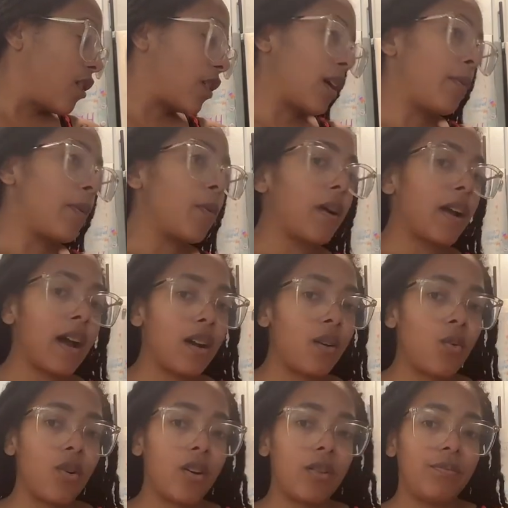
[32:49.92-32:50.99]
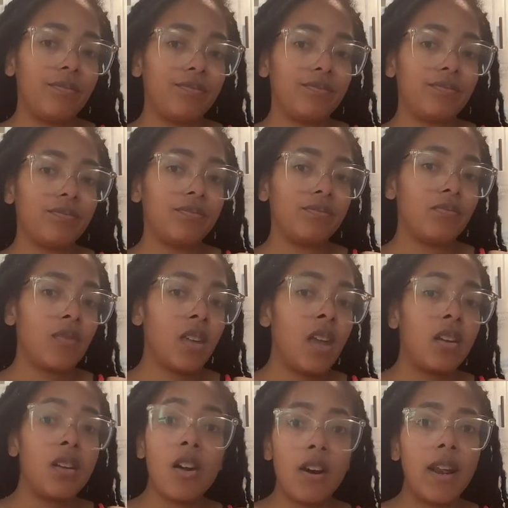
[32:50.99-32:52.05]
Okay, but what kind of water?
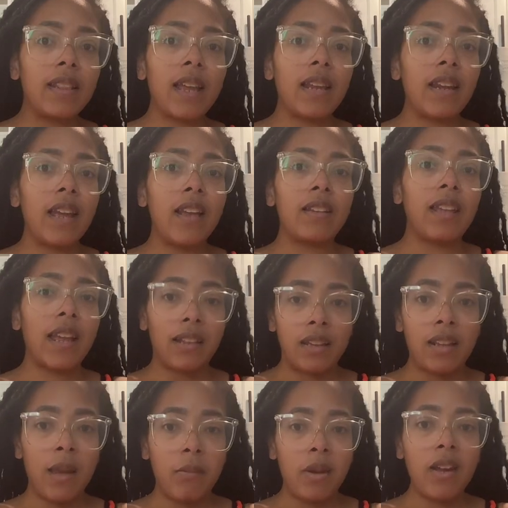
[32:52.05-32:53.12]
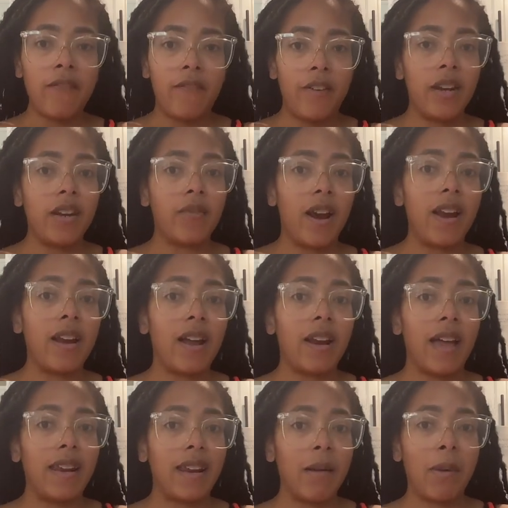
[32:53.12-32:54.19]
No, they think they they they being funny right
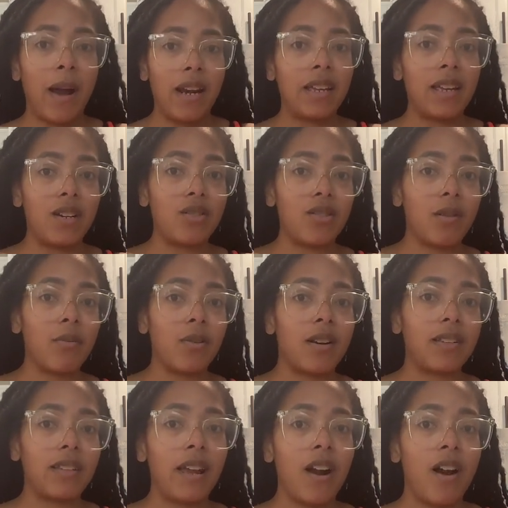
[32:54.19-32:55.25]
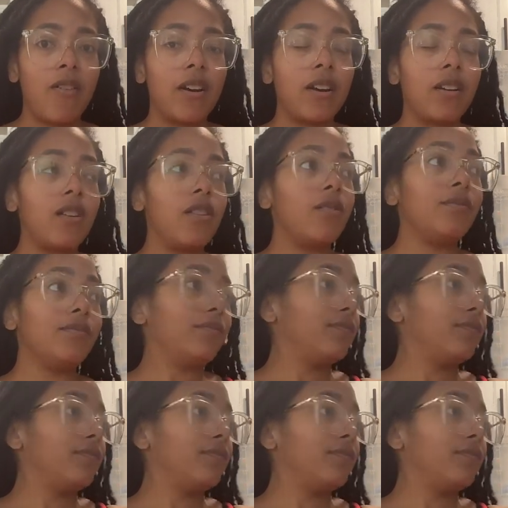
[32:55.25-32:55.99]
now. Like they about to get in trouble because they already know.